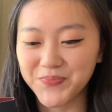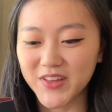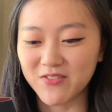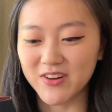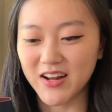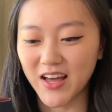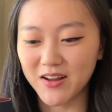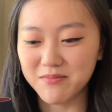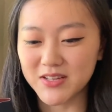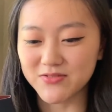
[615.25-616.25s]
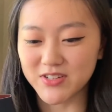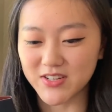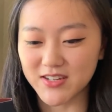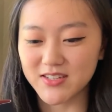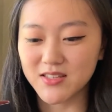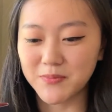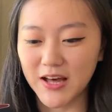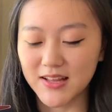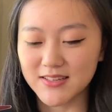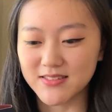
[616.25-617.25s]
Renata must return to the
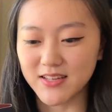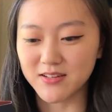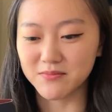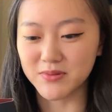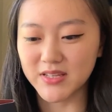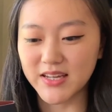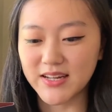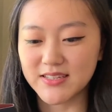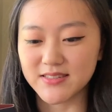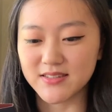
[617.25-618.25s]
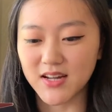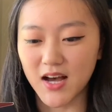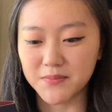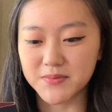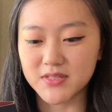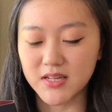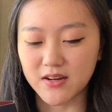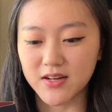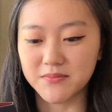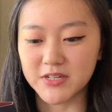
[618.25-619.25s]
palace and complete his top
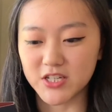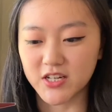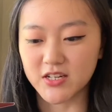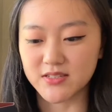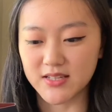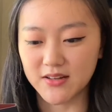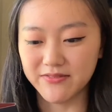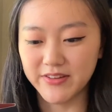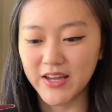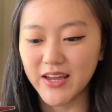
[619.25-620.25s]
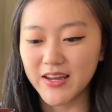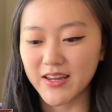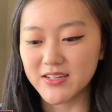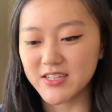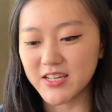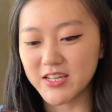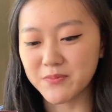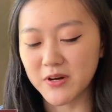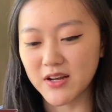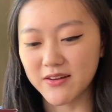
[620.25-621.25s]
secret mission herself. Can she keep
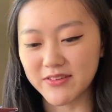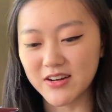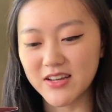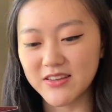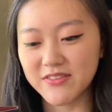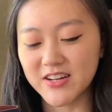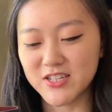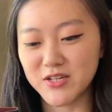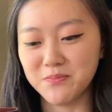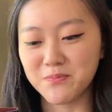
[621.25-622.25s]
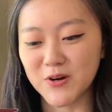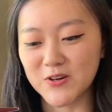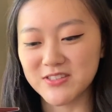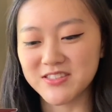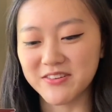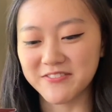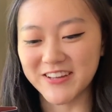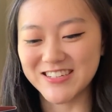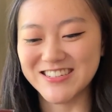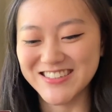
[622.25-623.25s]
her cover even as she burns her
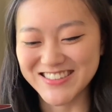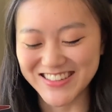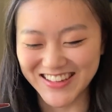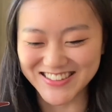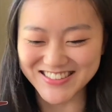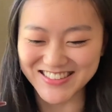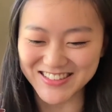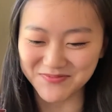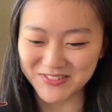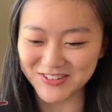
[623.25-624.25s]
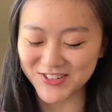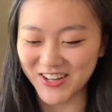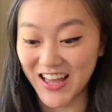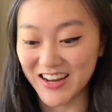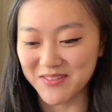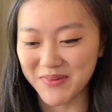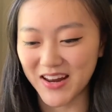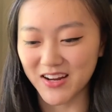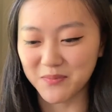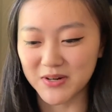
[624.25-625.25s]
vengeance against the brutal,
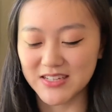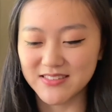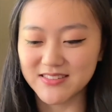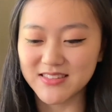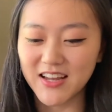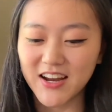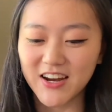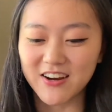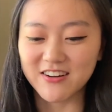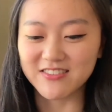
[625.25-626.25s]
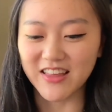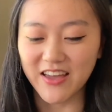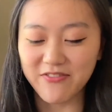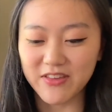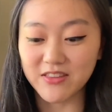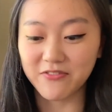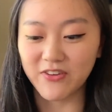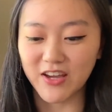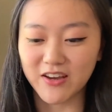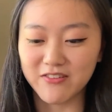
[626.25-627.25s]
enigmatic prince? Her life and the
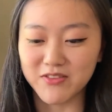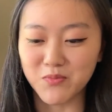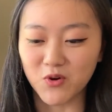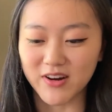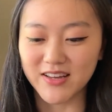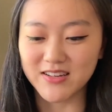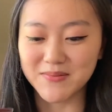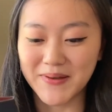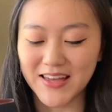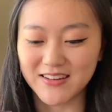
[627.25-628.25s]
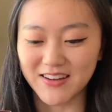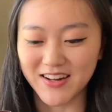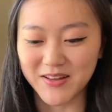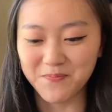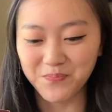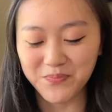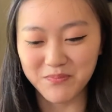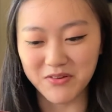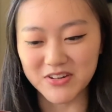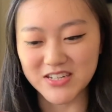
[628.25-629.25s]
fate of the Moria depend on it.
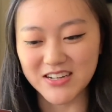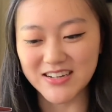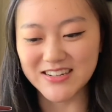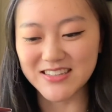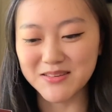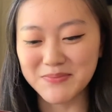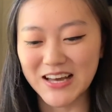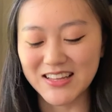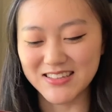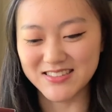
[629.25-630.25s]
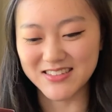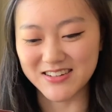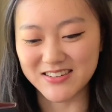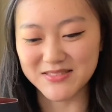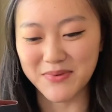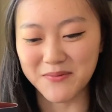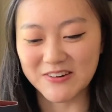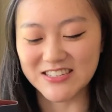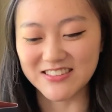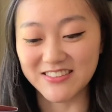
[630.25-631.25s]
But returning to the palace stirs
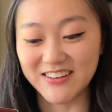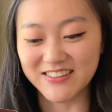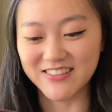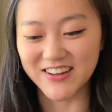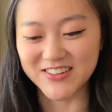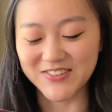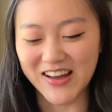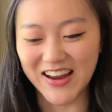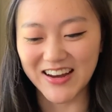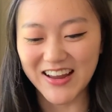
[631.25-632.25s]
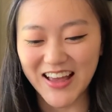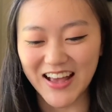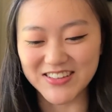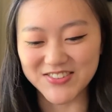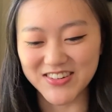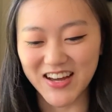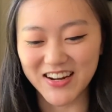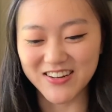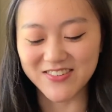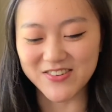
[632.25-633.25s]
memories long locked away. As
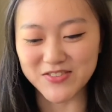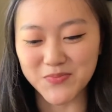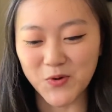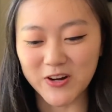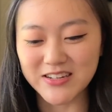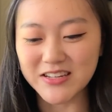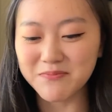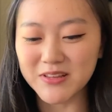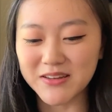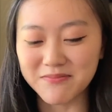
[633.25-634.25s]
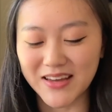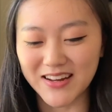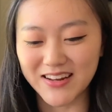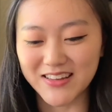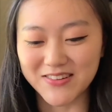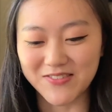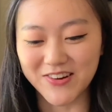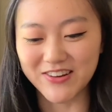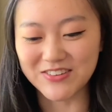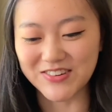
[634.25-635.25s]
Renata grows more deeply embedded in the
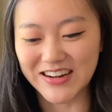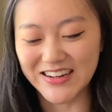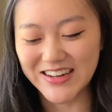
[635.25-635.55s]
royal court,